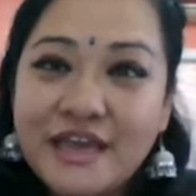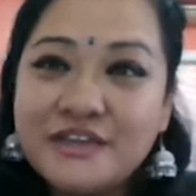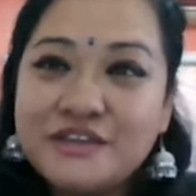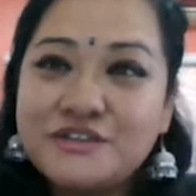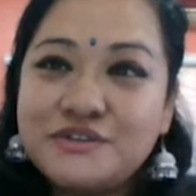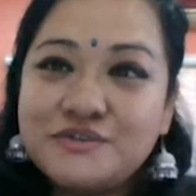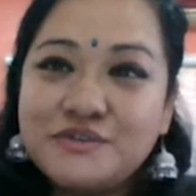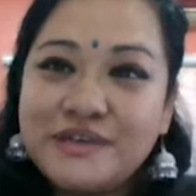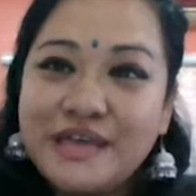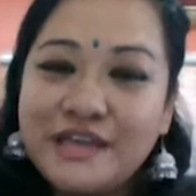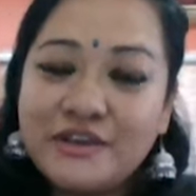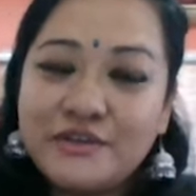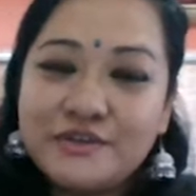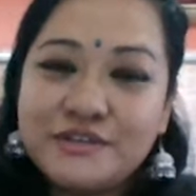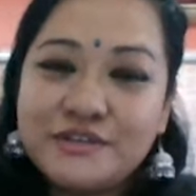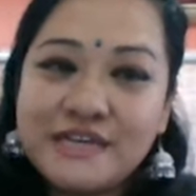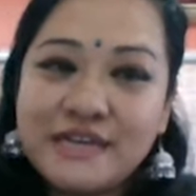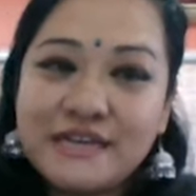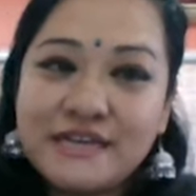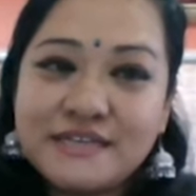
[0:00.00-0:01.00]
So, can you
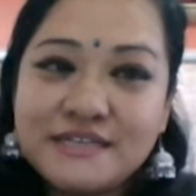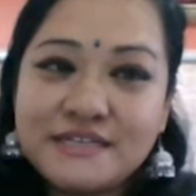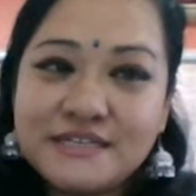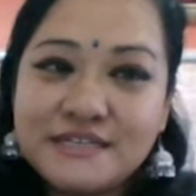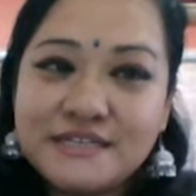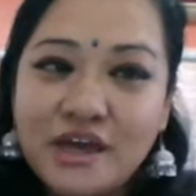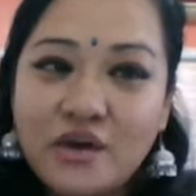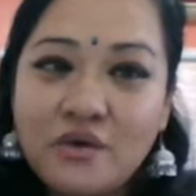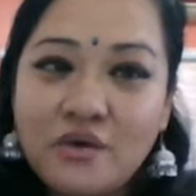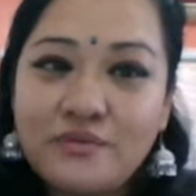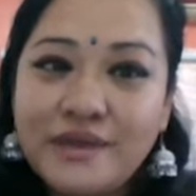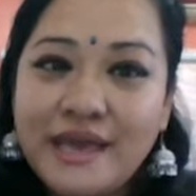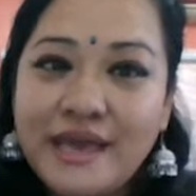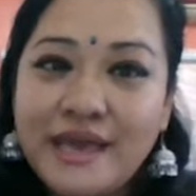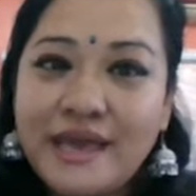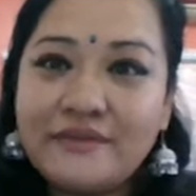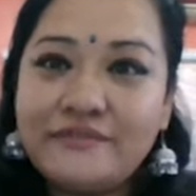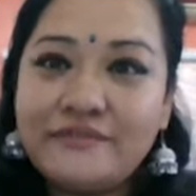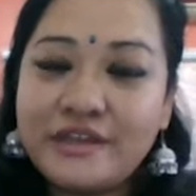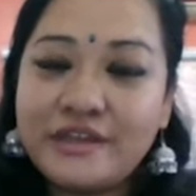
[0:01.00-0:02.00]
tell us now we
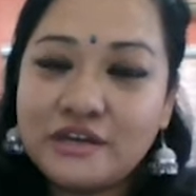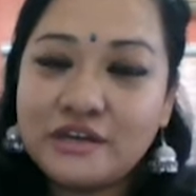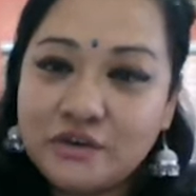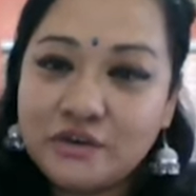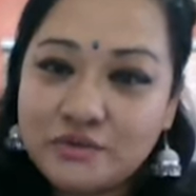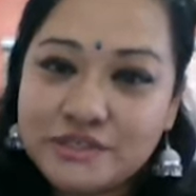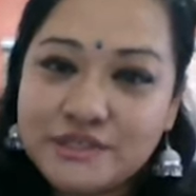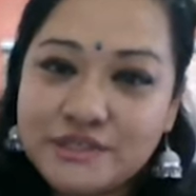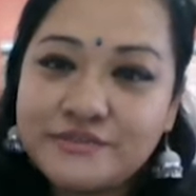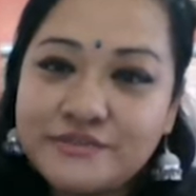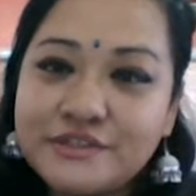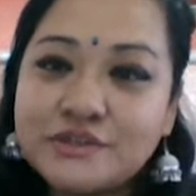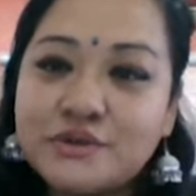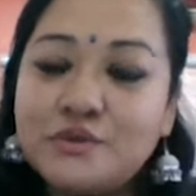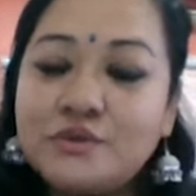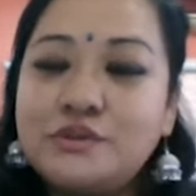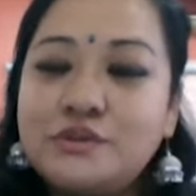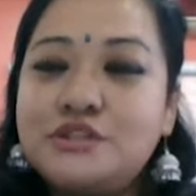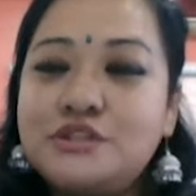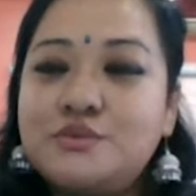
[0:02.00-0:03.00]
have inclusive
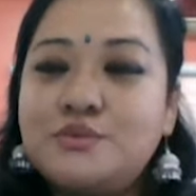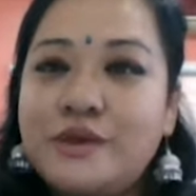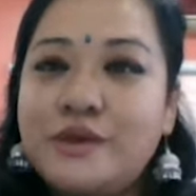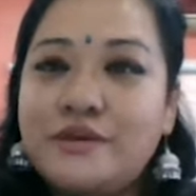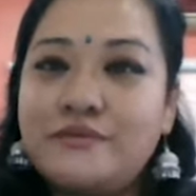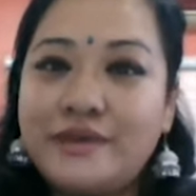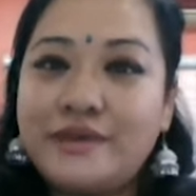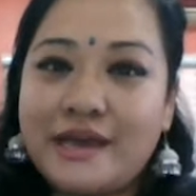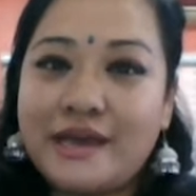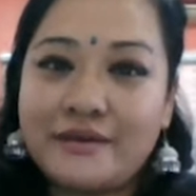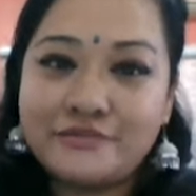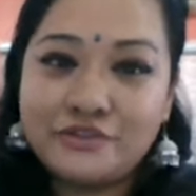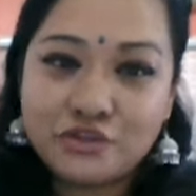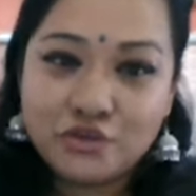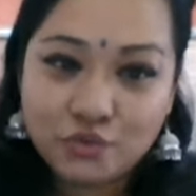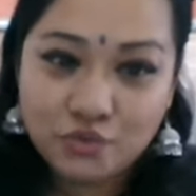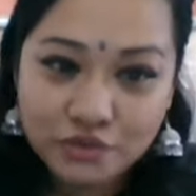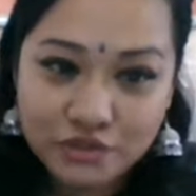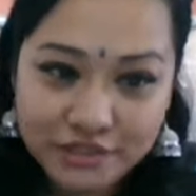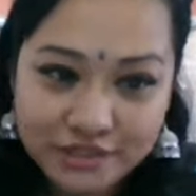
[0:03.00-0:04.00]
schools where we have mm-hmm.
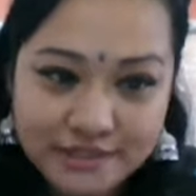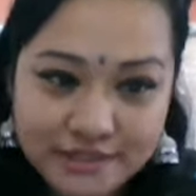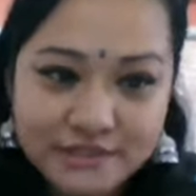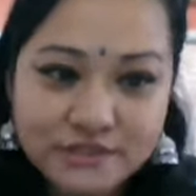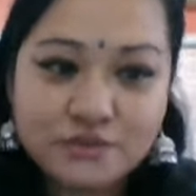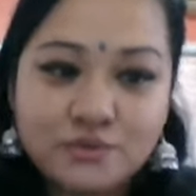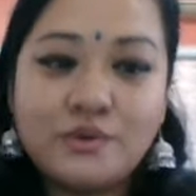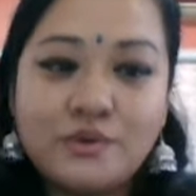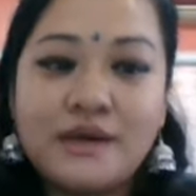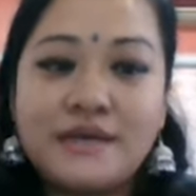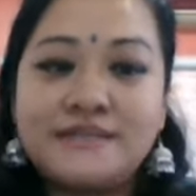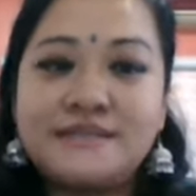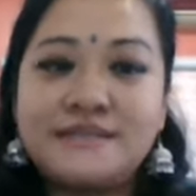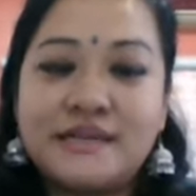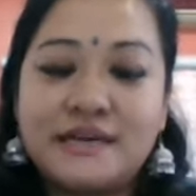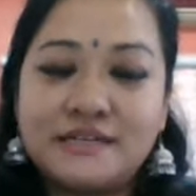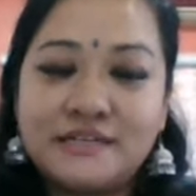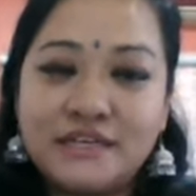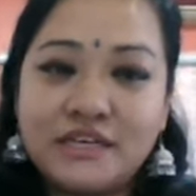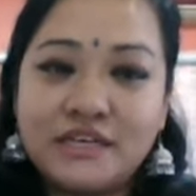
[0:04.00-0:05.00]
students who are
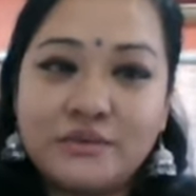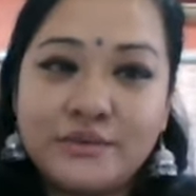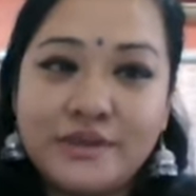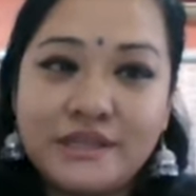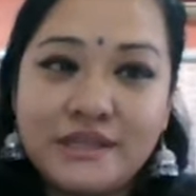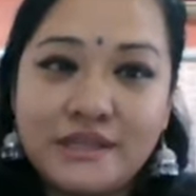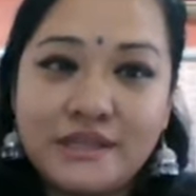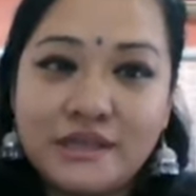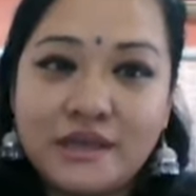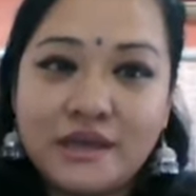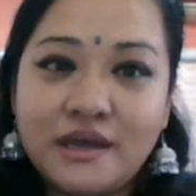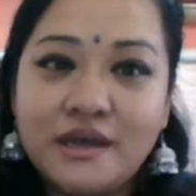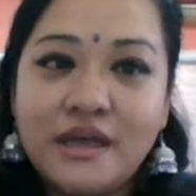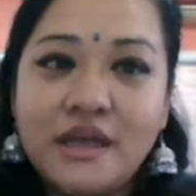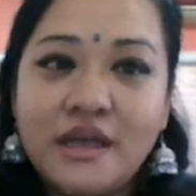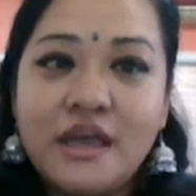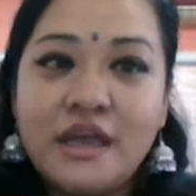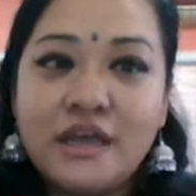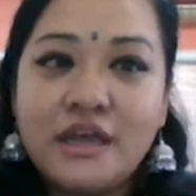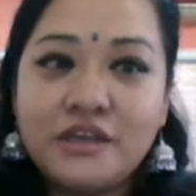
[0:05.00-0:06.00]
studying with, uh,
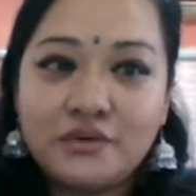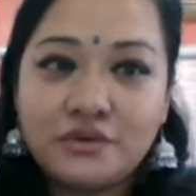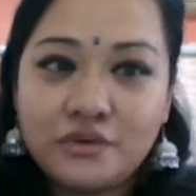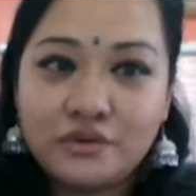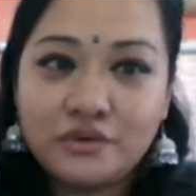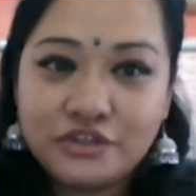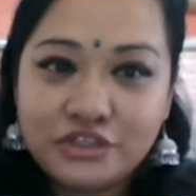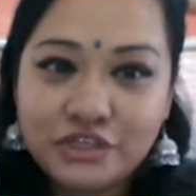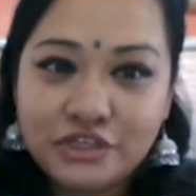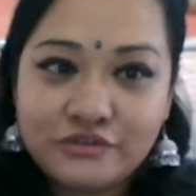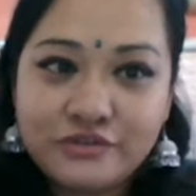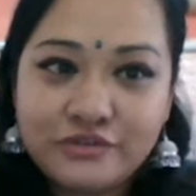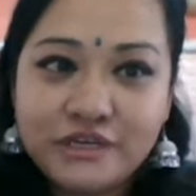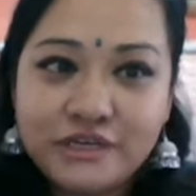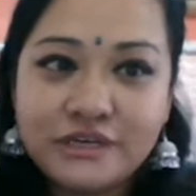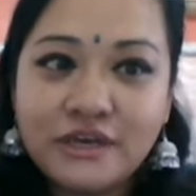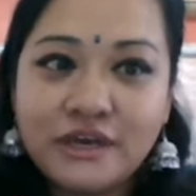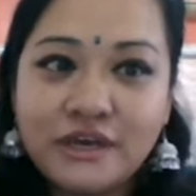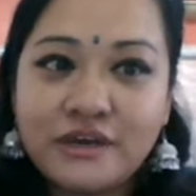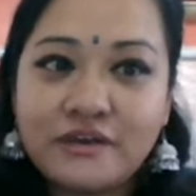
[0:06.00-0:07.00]
mm-hmm. you know,
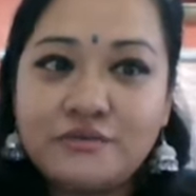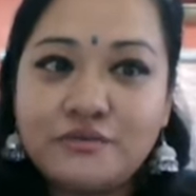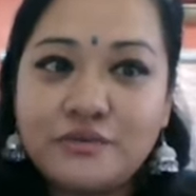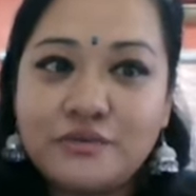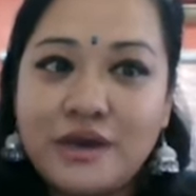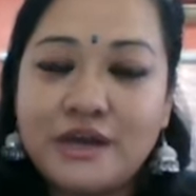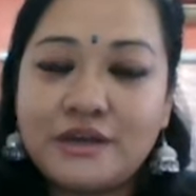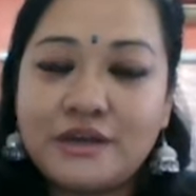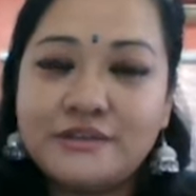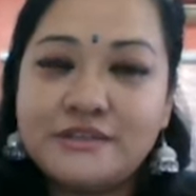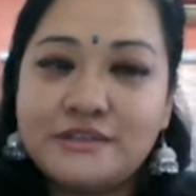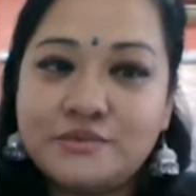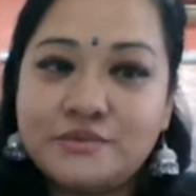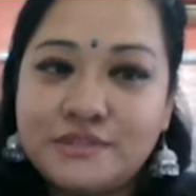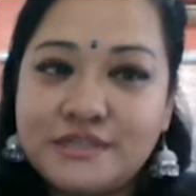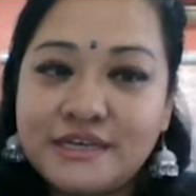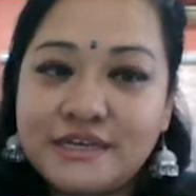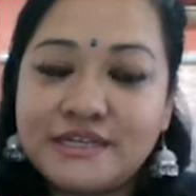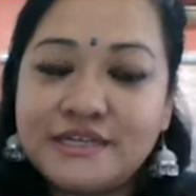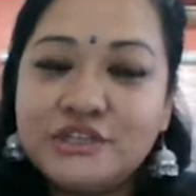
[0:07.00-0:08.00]
children uh, who are
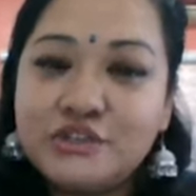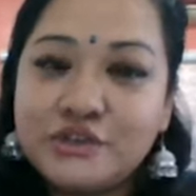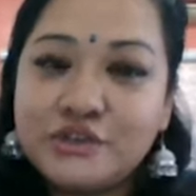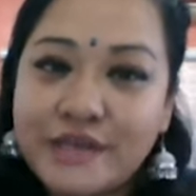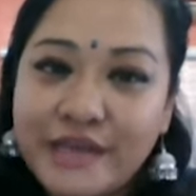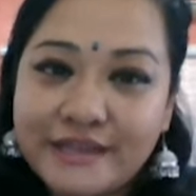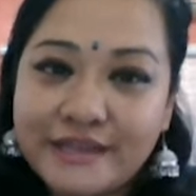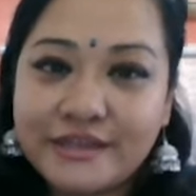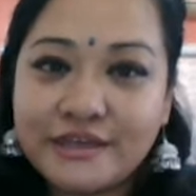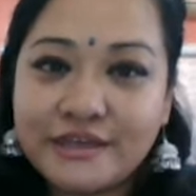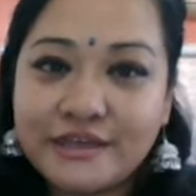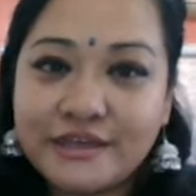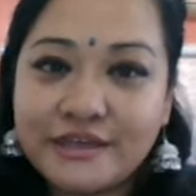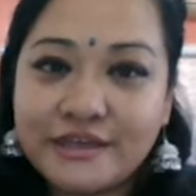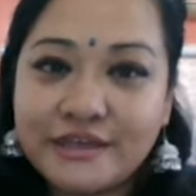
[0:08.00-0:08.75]
studying together.